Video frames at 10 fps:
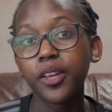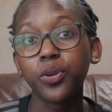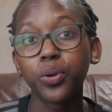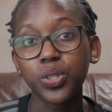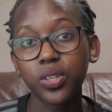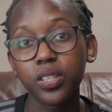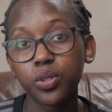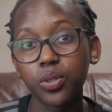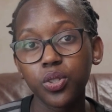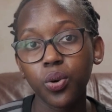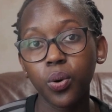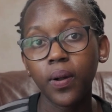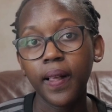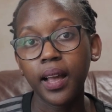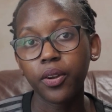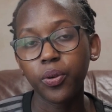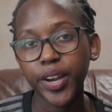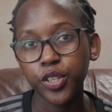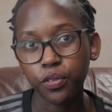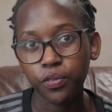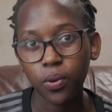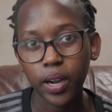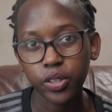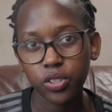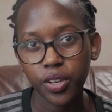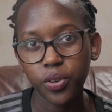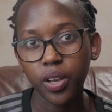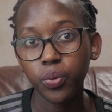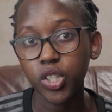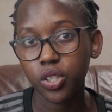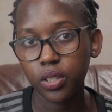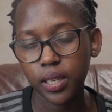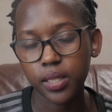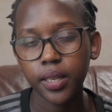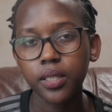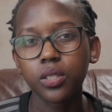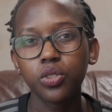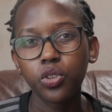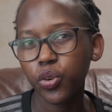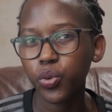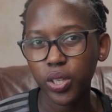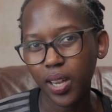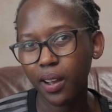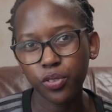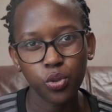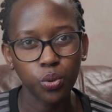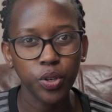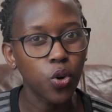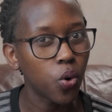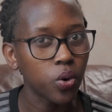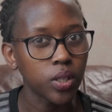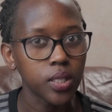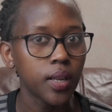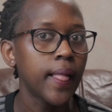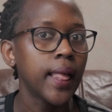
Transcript: You also need to show your right of work to the UK, which they said you don't really have to, because